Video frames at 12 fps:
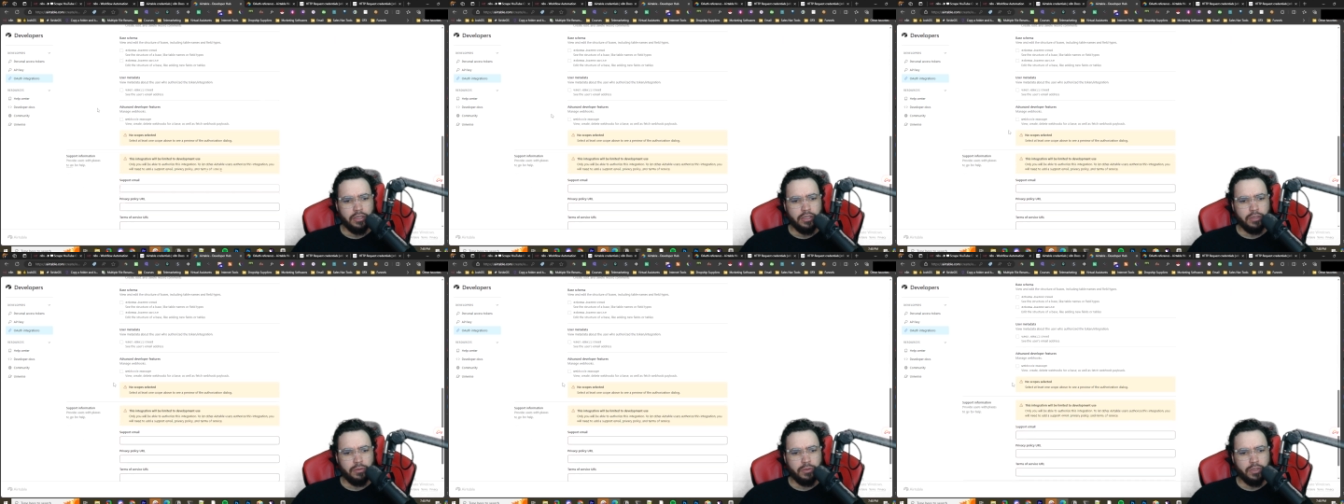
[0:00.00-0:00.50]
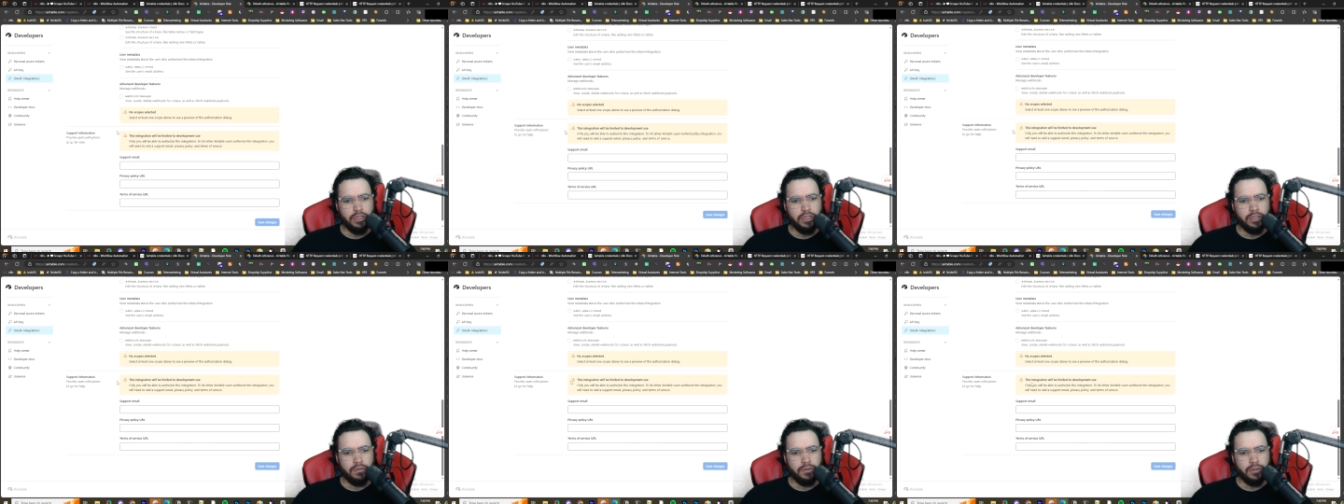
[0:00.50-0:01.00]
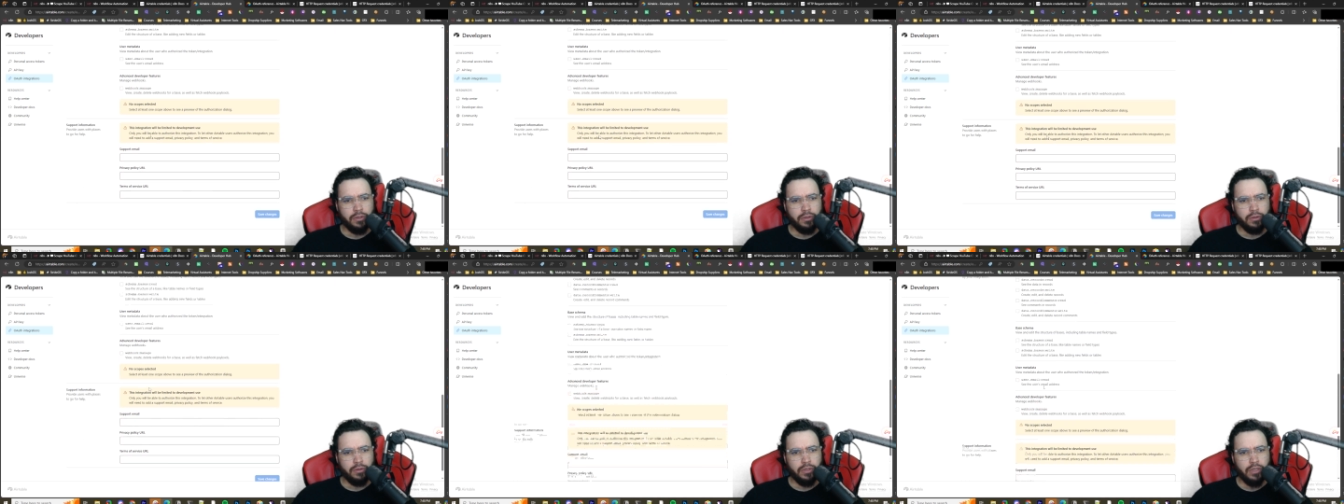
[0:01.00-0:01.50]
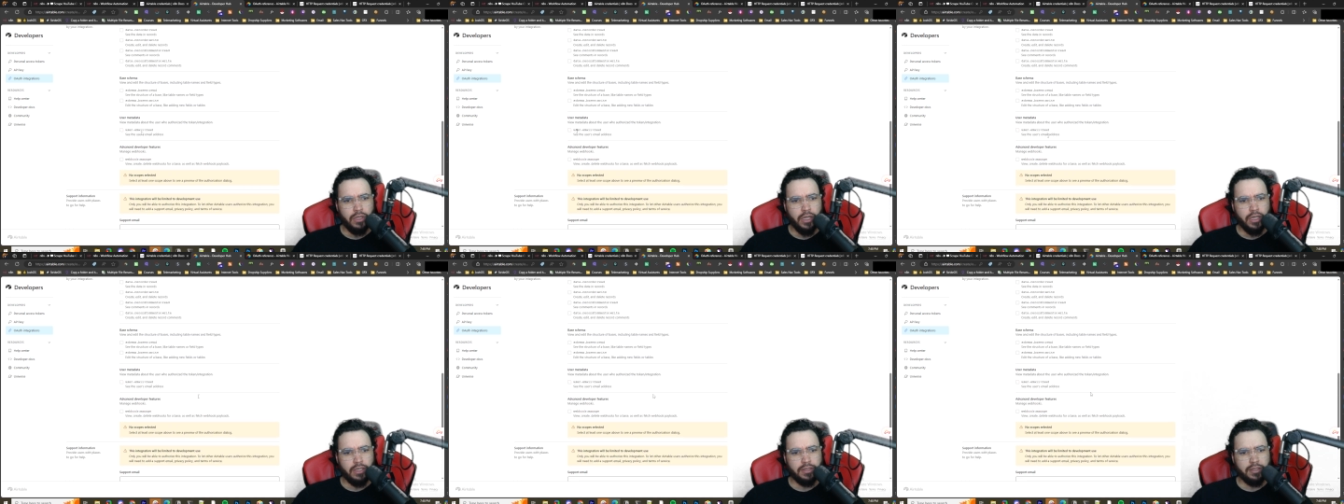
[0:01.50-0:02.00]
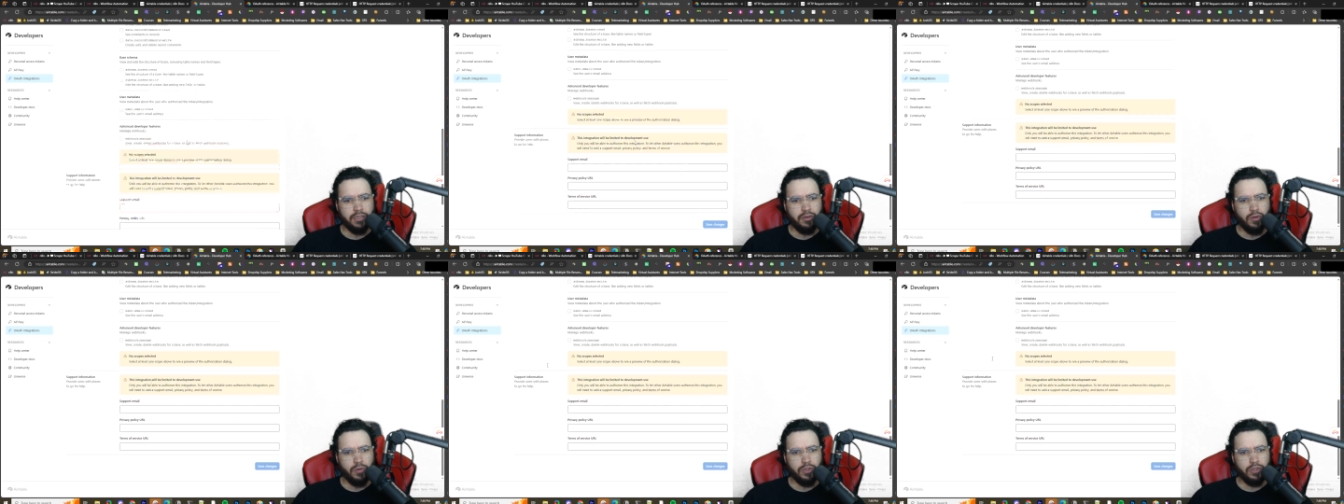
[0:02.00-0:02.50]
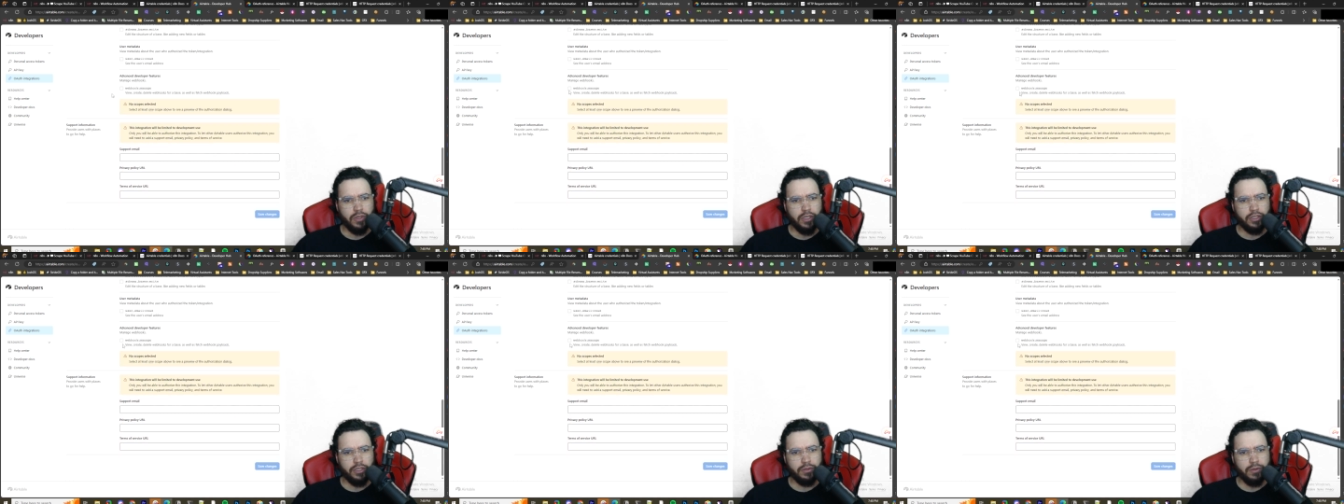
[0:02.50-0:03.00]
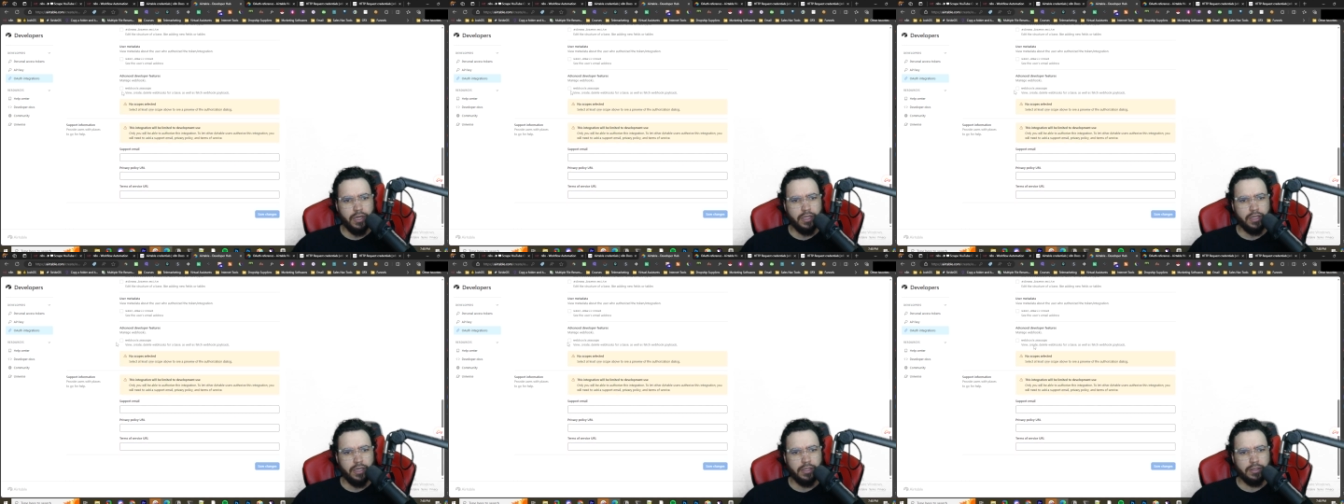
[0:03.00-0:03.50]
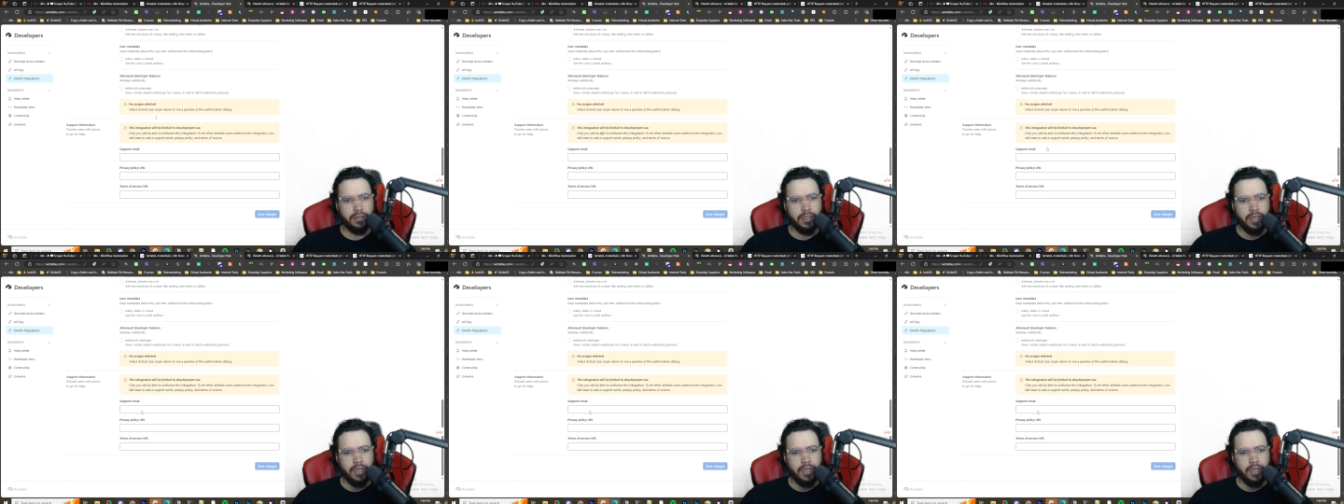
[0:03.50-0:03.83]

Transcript: it will give you your client secret once you actually create this.